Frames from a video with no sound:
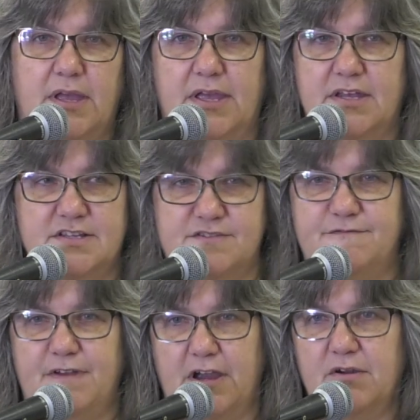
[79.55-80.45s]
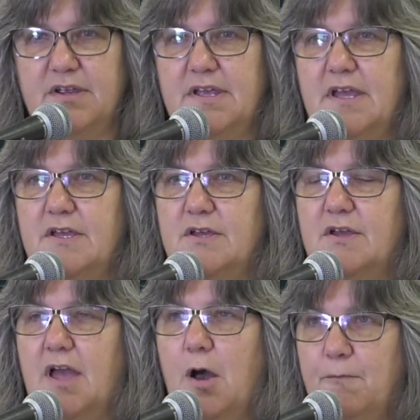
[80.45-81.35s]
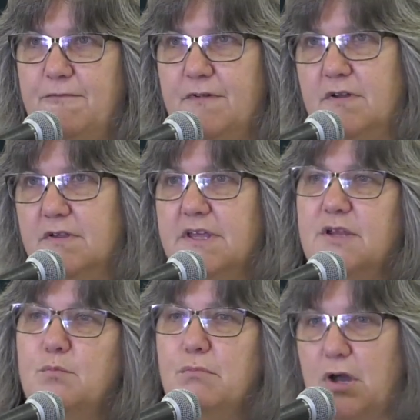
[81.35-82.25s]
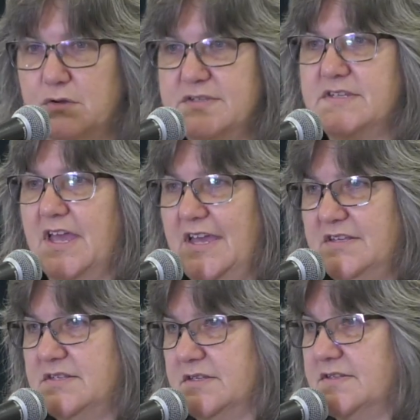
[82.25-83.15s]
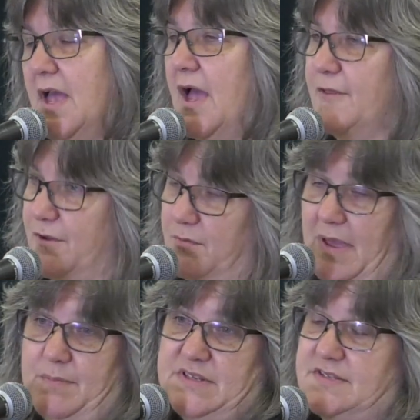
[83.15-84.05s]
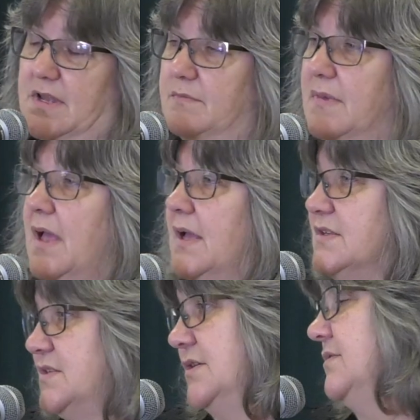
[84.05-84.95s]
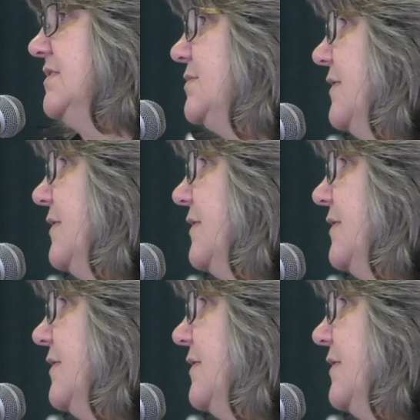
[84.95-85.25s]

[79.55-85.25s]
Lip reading: it is very helpful in most cases. There may be some students